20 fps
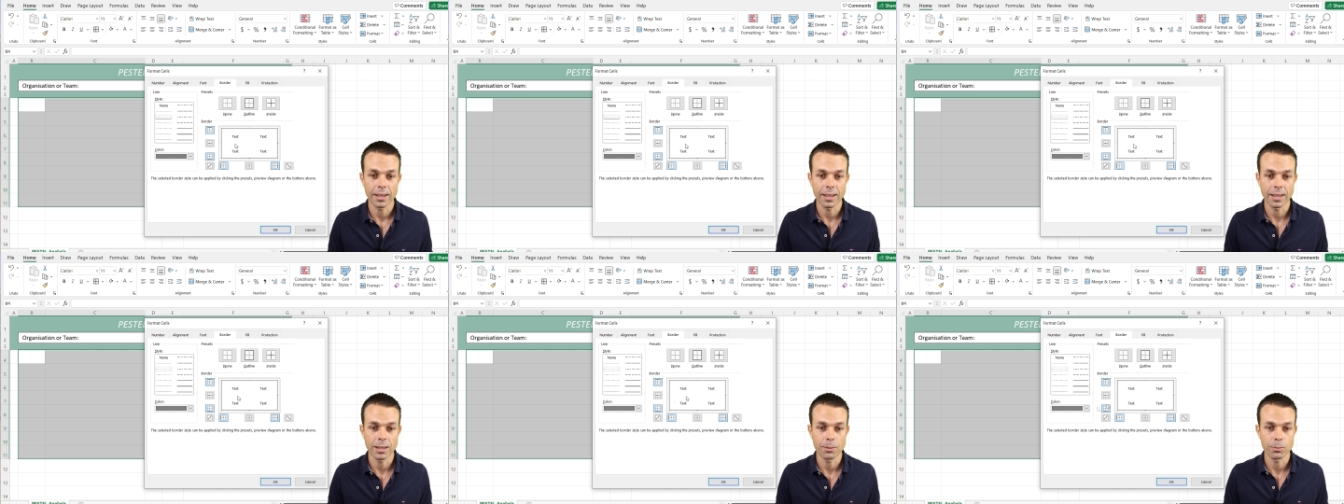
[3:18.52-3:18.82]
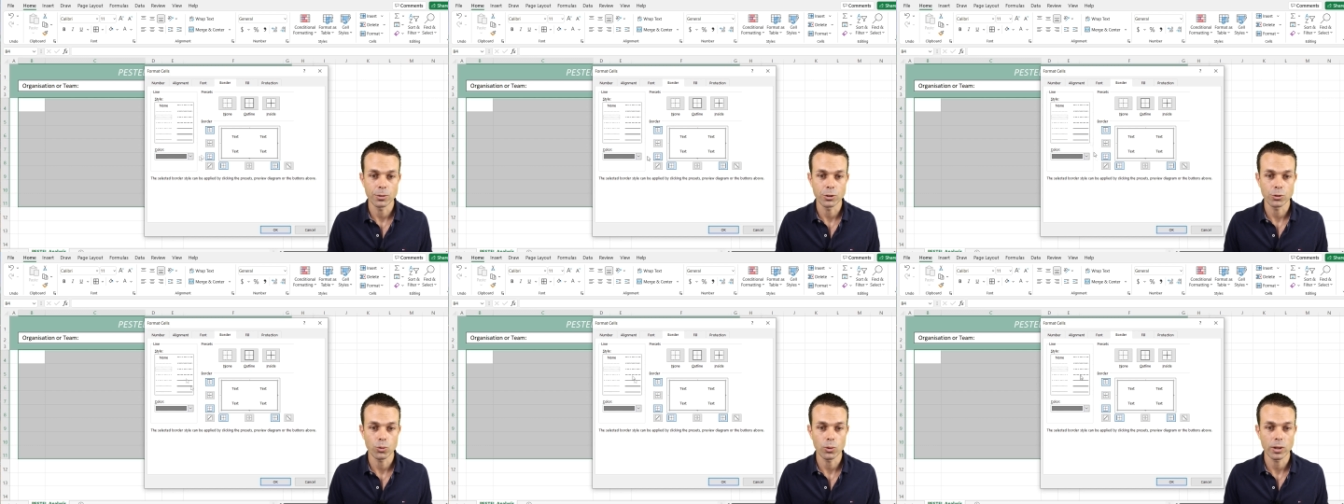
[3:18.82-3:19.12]

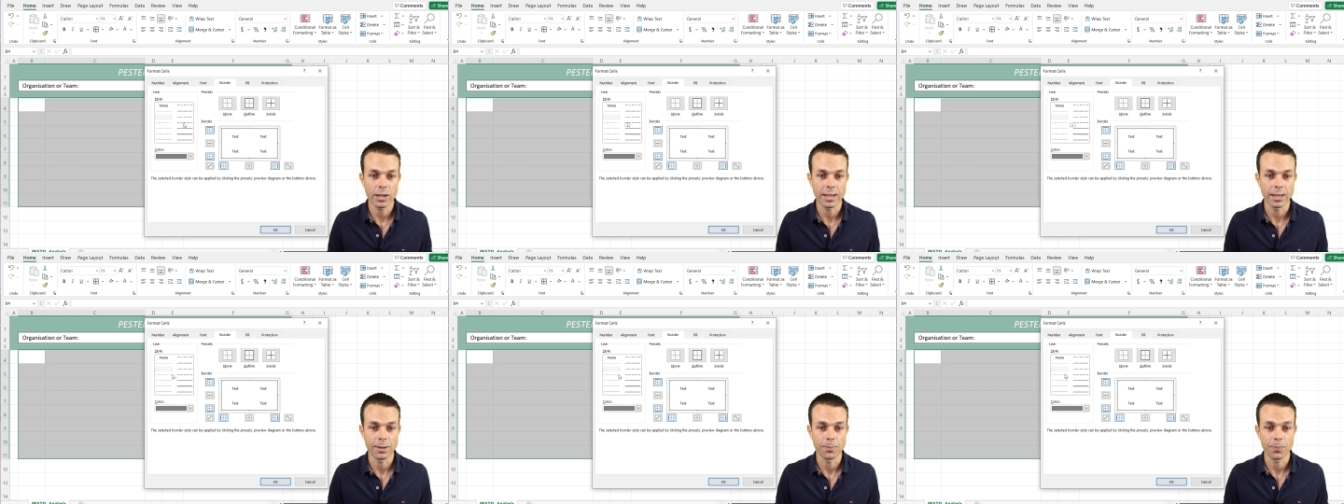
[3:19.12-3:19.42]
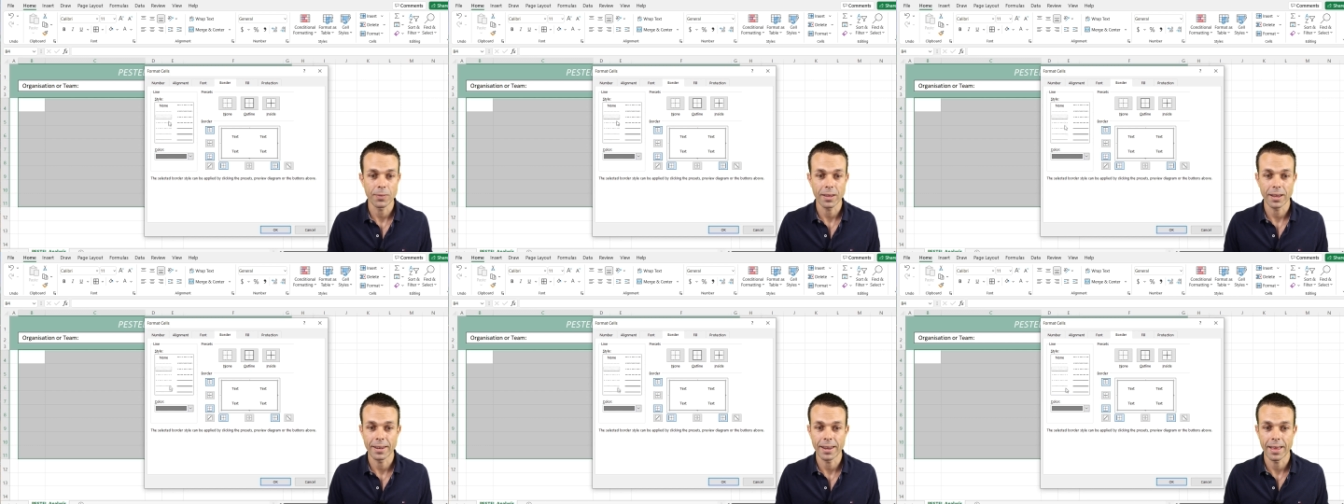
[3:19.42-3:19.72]
in between.
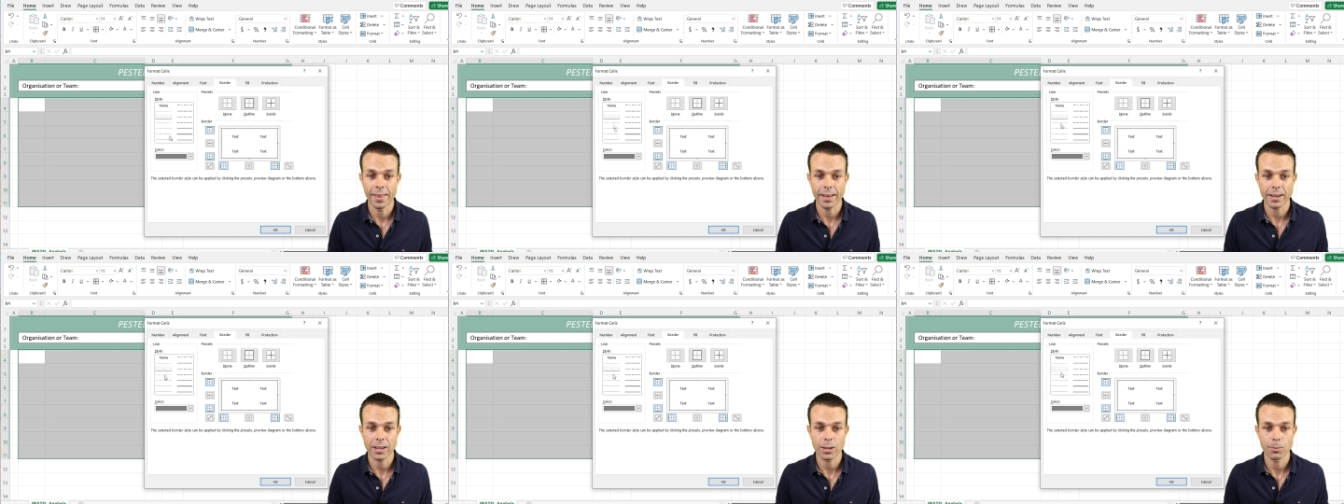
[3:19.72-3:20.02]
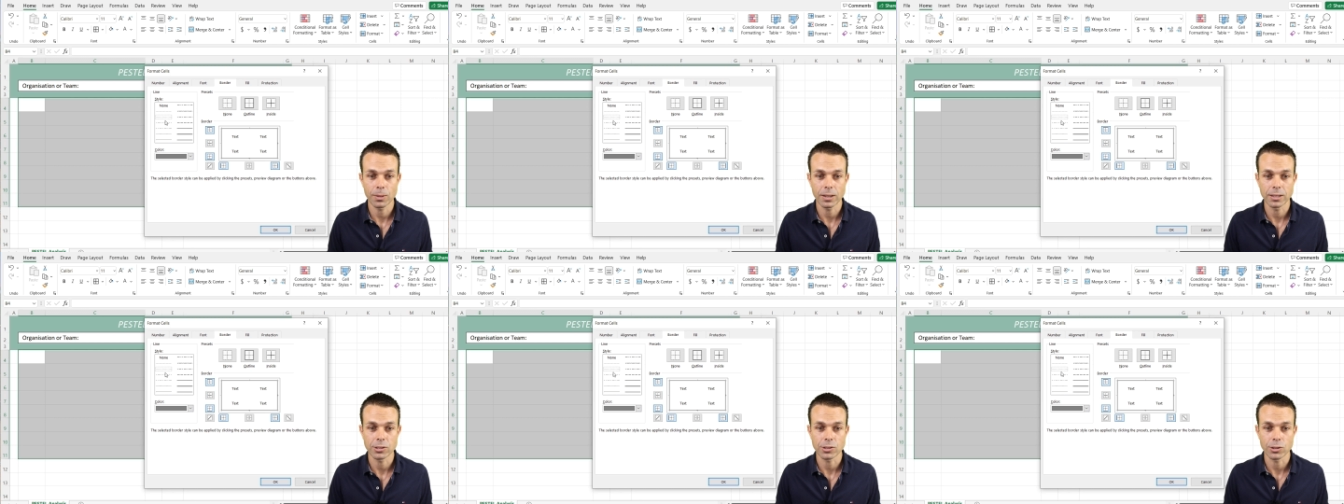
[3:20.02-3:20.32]
Now that
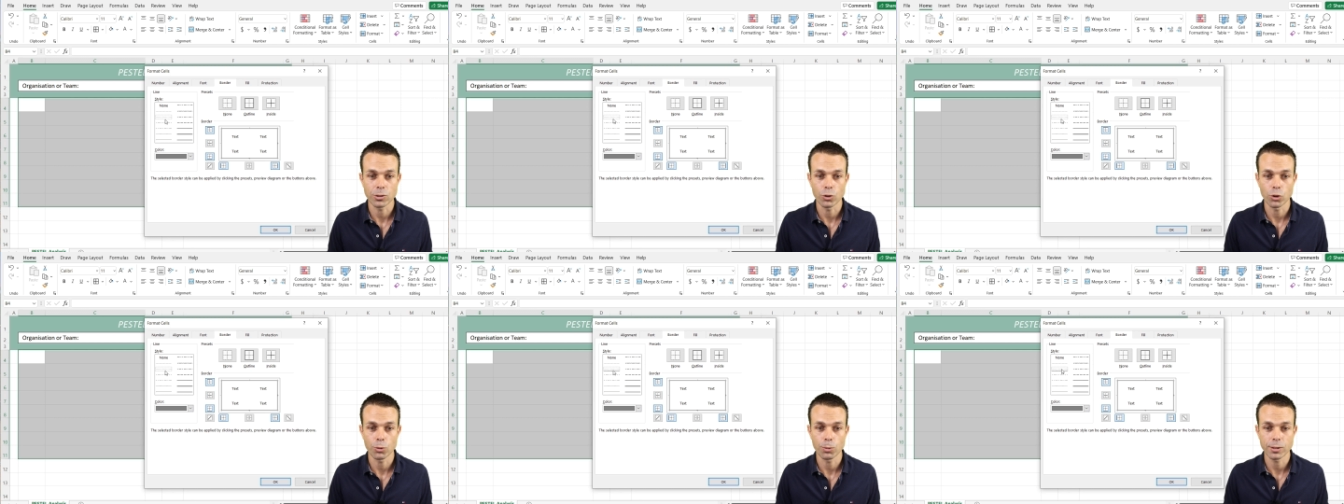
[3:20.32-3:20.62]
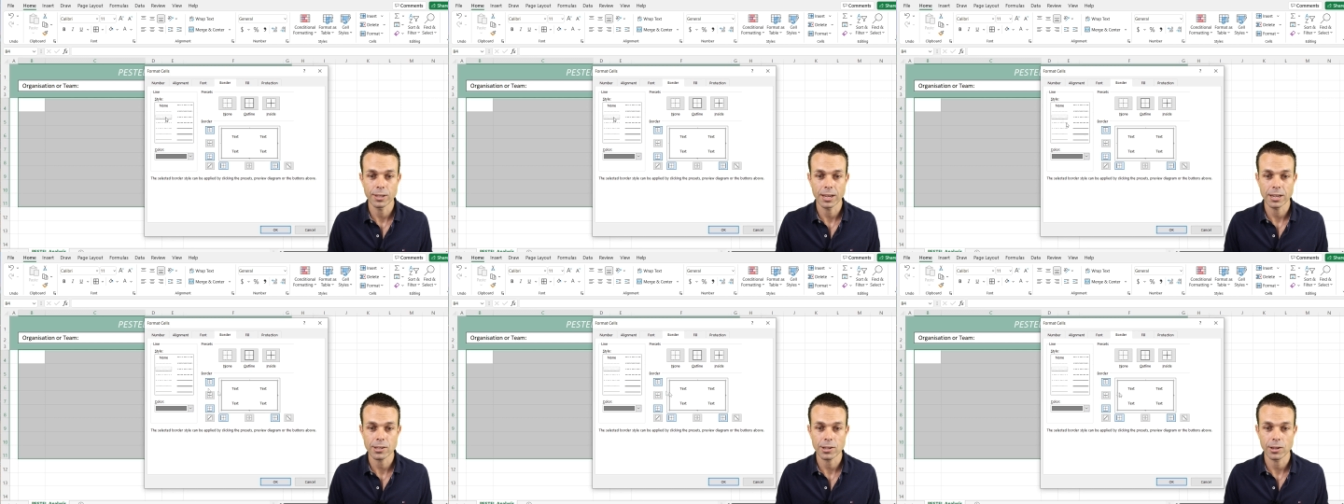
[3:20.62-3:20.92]
can be just a normal
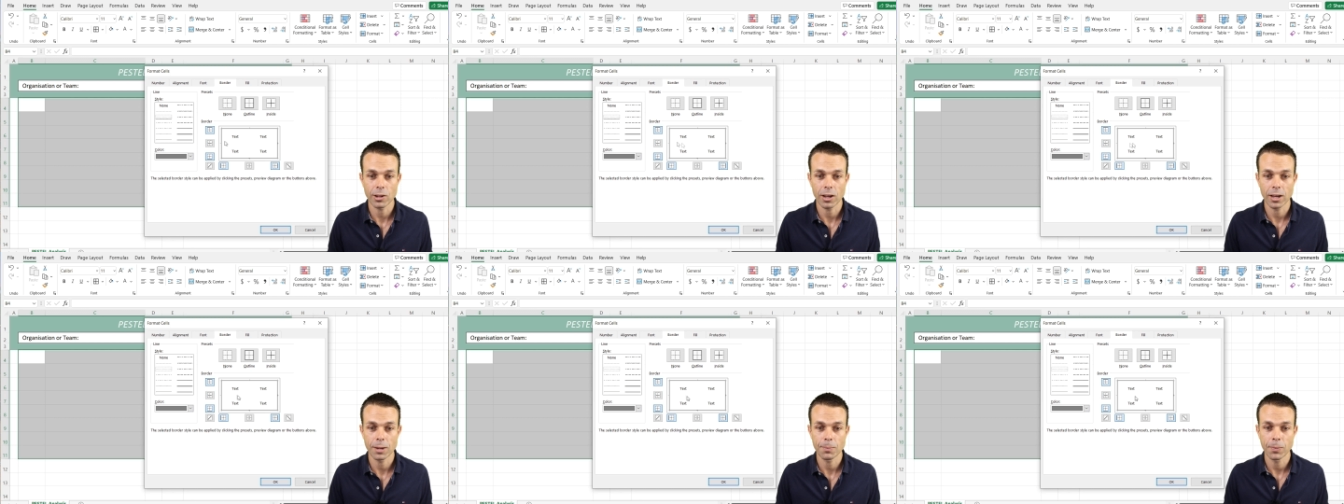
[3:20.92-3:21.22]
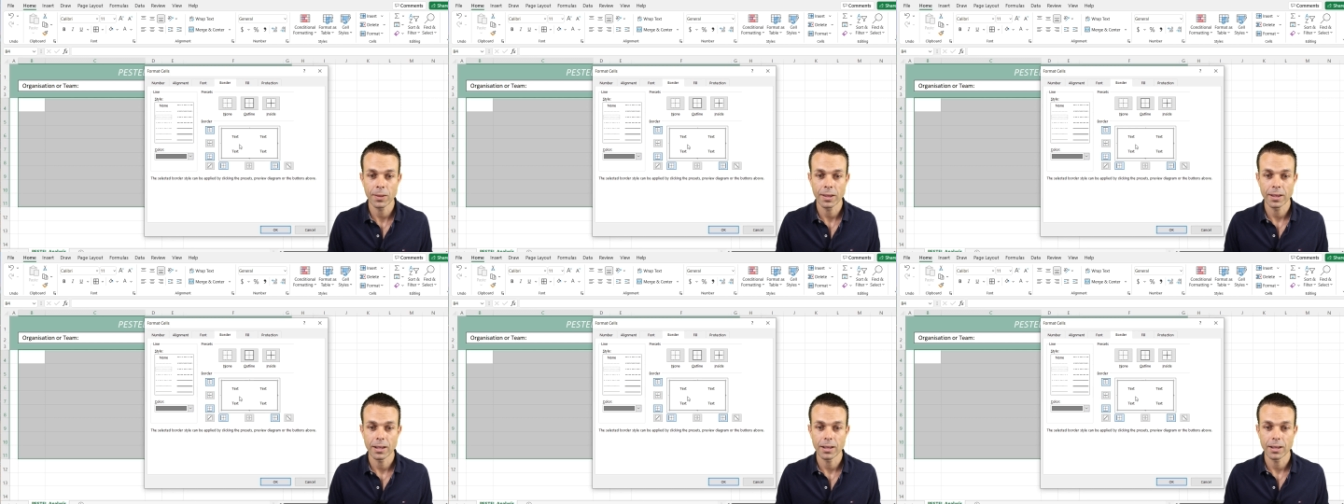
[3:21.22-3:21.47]
dashed line.